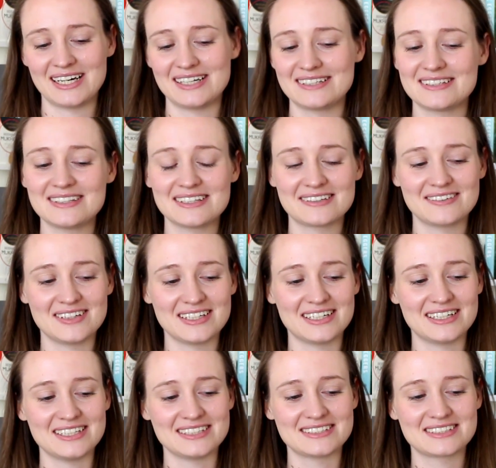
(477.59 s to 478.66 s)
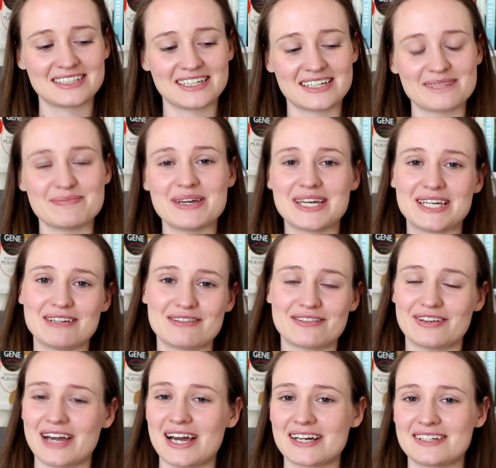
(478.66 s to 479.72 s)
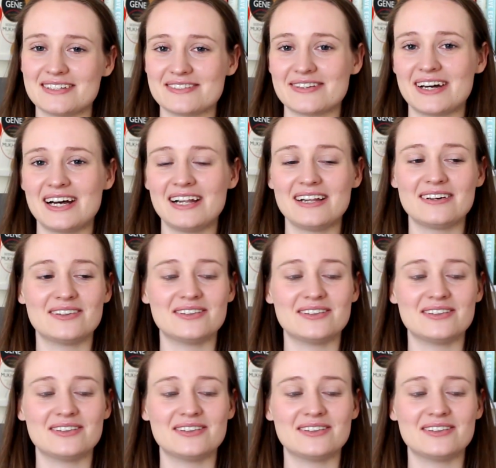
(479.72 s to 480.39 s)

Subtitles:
and I think they're quite nice to like make you reflect as well